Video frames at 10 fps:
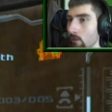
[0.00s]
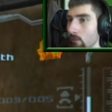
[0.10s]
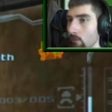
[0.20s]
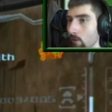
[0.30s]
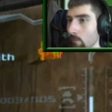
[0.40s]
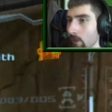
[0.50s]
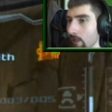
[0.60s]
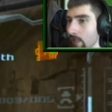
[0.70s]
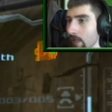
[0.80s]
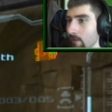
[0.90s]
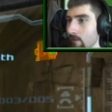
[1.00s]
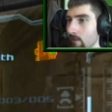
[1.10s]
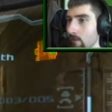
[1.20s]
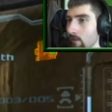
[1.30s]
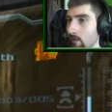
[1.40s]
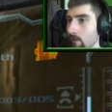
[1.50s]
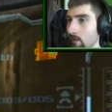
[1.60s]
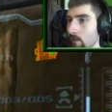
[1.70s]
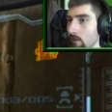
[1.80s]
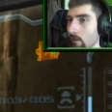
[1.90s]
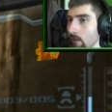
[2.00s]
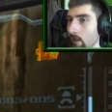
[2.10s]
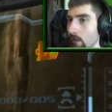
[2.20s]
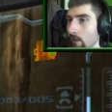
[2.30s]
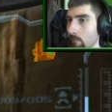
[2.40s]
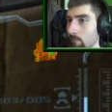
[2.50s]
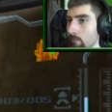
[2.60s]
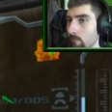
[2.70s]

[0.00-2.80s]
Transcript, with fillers: or something like that. Um,